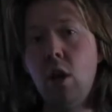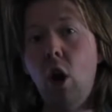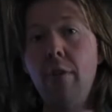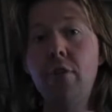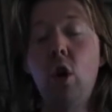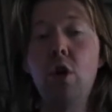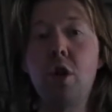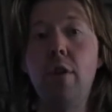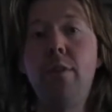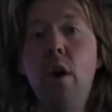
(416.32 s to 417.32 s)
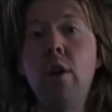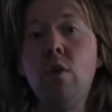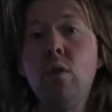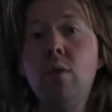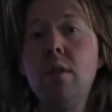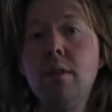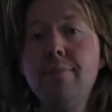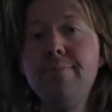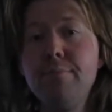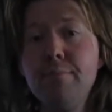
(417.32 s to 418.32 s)
Of course, her final
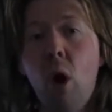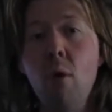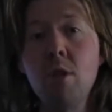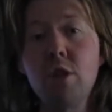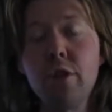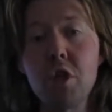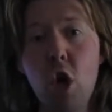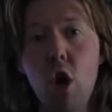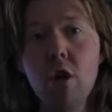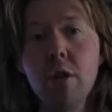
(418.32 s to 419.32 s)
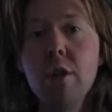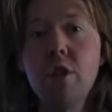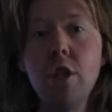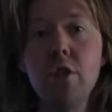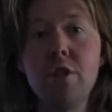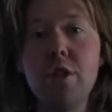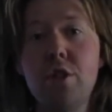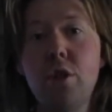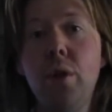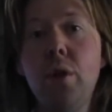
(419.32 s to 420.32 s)
moments on the show, she uses
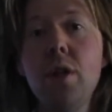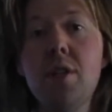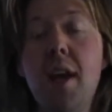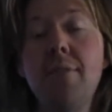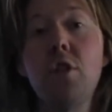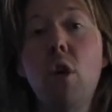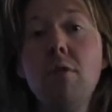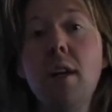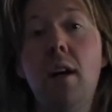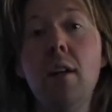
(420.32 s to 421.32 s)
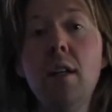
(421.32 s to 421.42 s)
to save the Doctor,